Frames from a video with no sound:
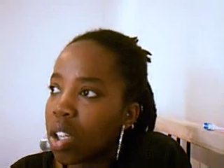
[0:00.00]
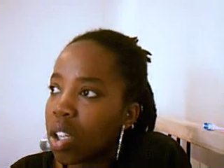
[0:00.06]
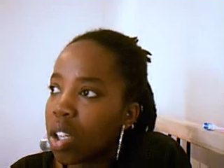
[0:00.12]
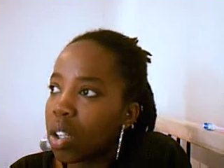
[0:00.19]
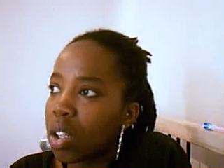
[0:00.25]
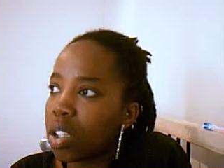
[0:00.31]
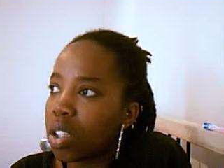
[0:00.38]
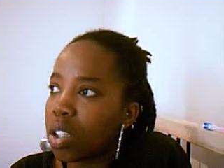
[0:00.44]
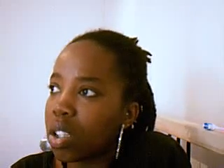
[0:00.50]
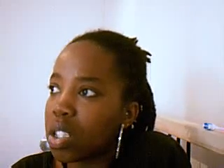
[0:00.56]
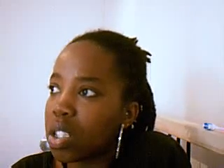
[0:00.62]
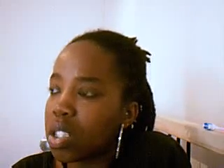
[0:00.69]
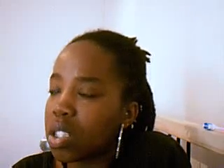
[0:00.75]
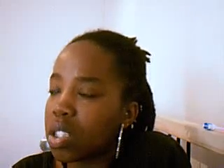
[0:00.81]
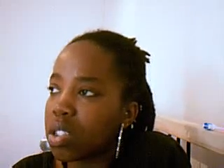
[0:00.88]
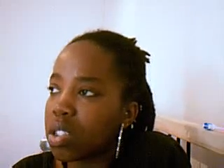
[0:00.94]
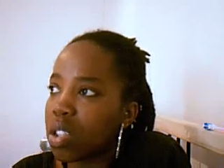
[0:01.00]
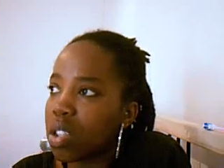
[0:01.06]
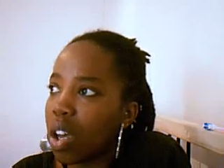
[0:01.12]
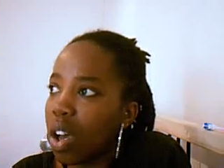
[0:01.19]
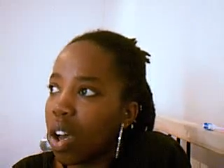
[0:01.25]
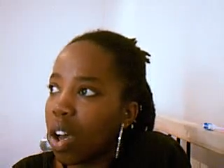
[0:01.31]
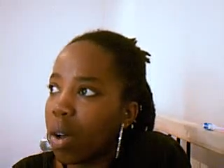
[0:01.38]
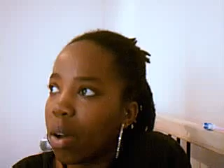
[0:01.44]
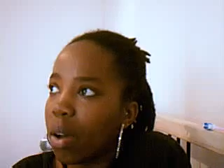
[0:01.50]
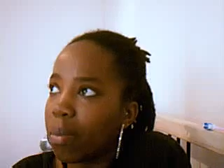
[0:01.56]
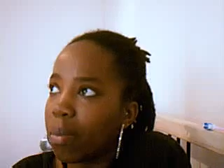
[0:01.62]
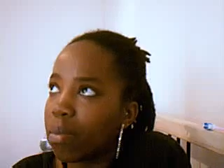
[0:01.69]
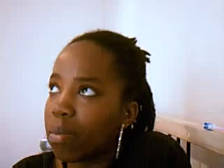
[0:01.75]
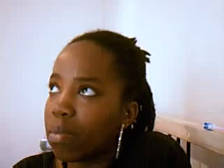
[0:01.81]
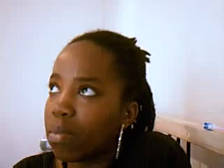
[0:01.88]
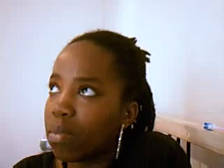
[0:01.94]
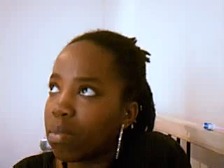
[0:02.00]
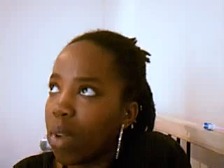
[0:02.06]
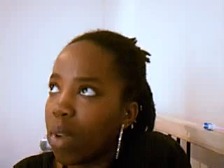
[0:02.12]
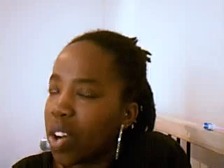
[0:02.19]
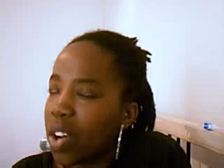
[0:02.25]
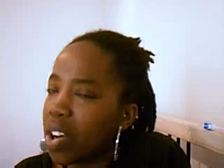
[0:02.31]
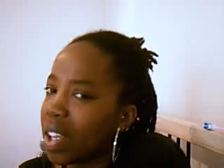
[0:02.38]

because um, I heard that,